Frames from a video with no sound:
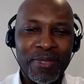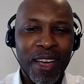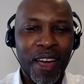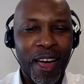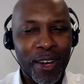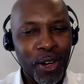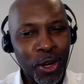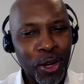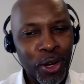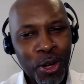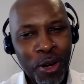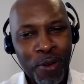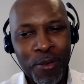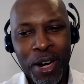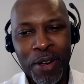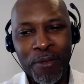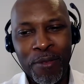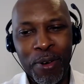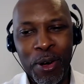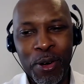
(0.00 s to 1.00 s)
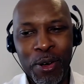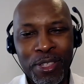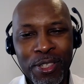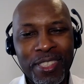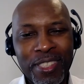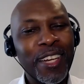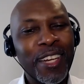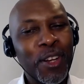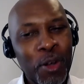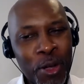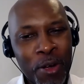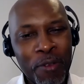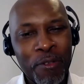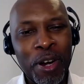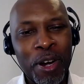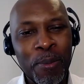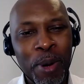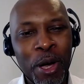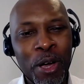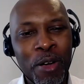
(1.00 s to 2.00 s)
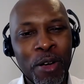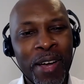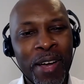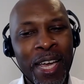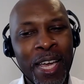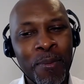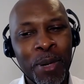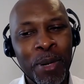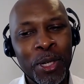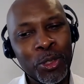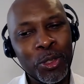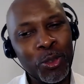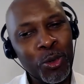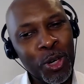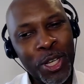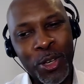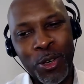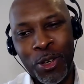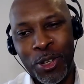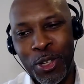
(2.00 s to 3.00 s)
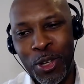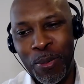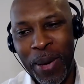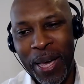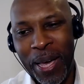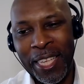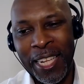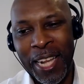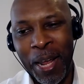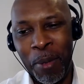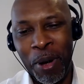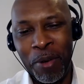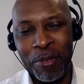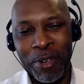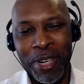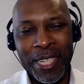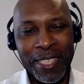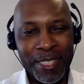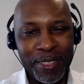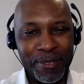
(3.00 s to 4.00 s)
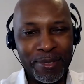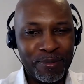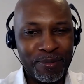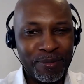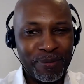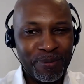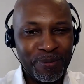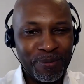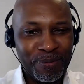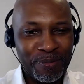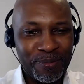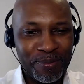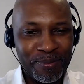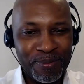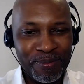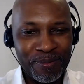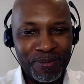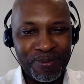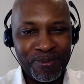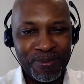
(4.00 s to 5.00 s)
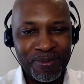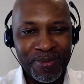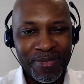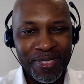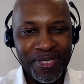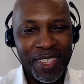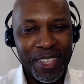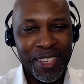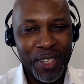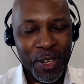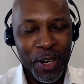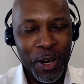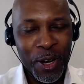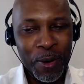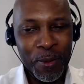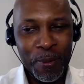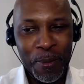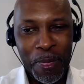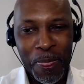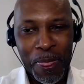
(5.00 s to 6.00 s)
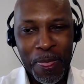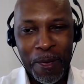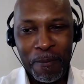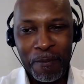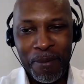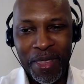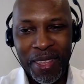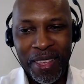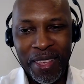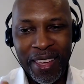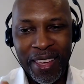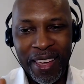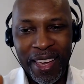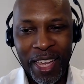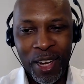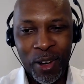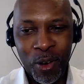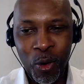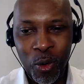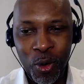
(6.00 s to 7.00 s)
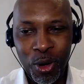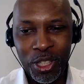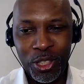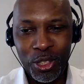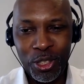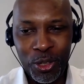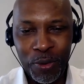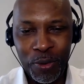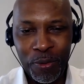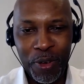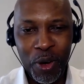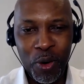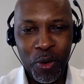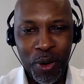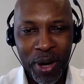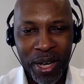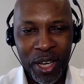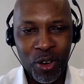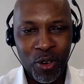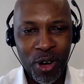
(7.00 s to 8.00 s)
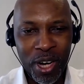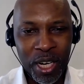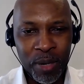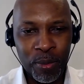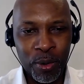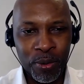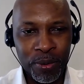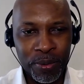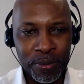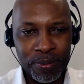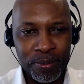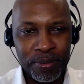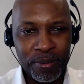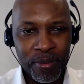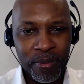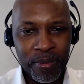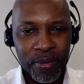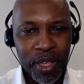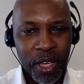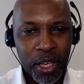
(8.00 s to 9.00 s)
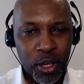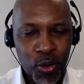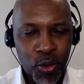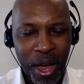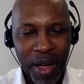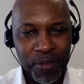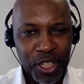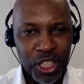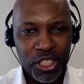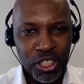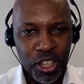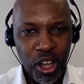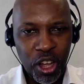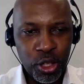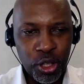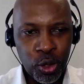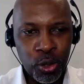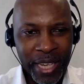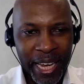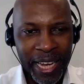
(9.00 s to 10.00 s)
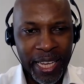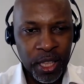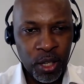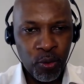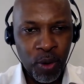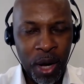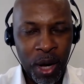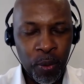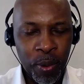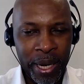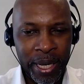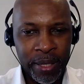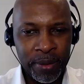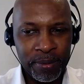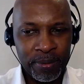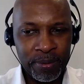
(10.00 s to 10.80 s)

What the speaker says: I know you're very focused. I know you're very motivated, but surely you can do better than that, my friend. You know, in order to feel incredible, you have to start your day in the right way.